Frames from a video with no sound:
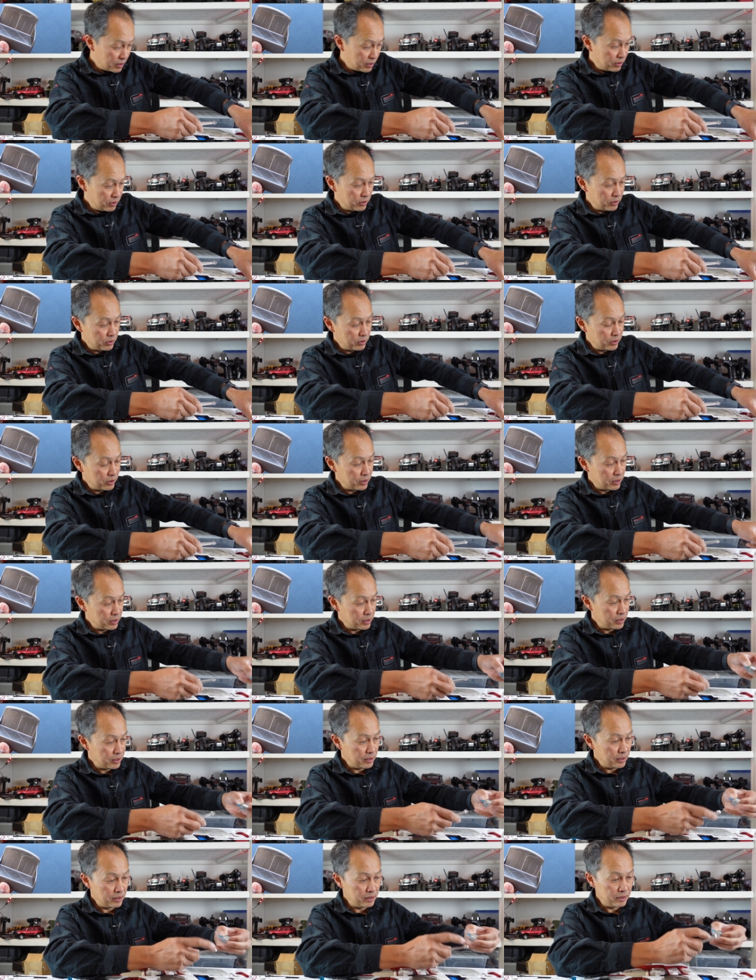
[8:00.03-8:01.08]
your
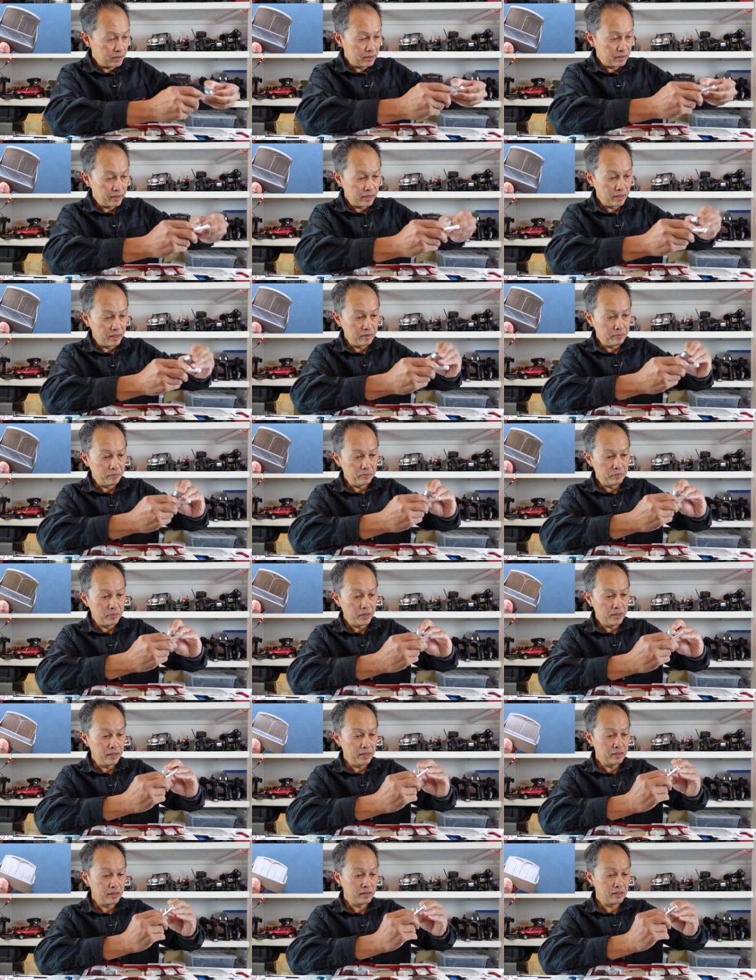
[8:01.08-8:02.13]
cylinder and
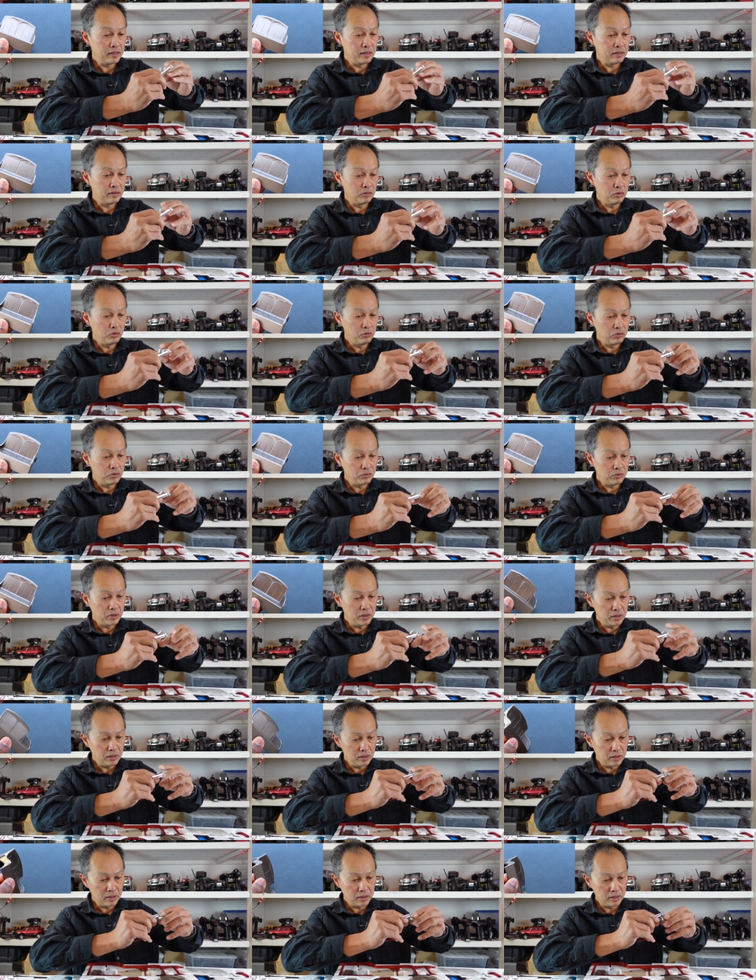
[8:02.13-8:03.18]
piston. Oof,
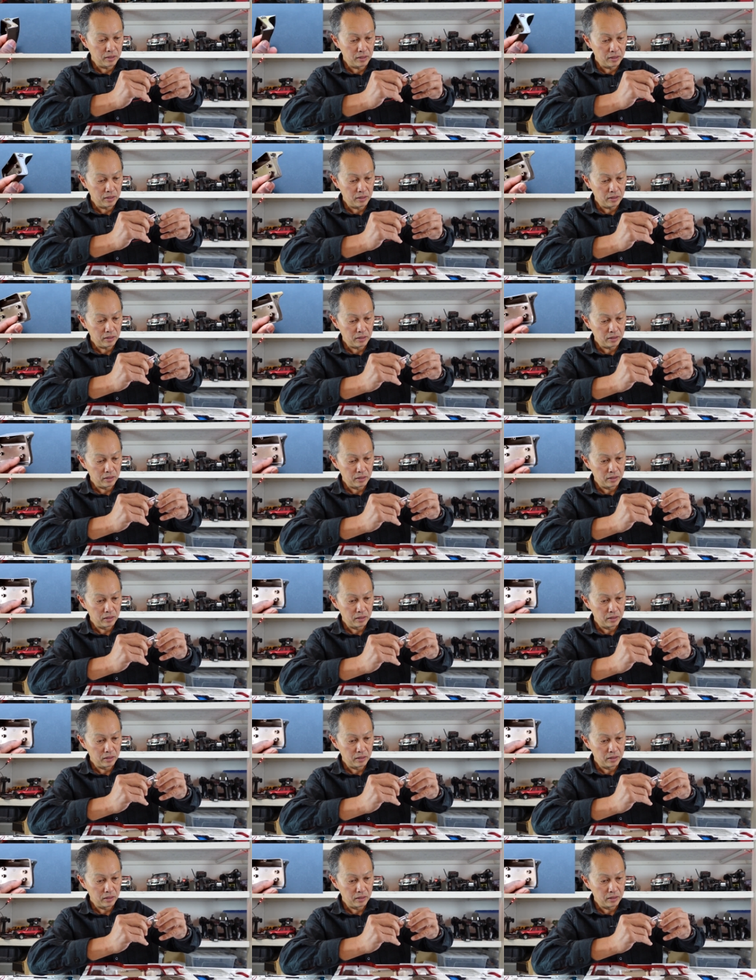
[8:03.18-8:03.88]
what the heck?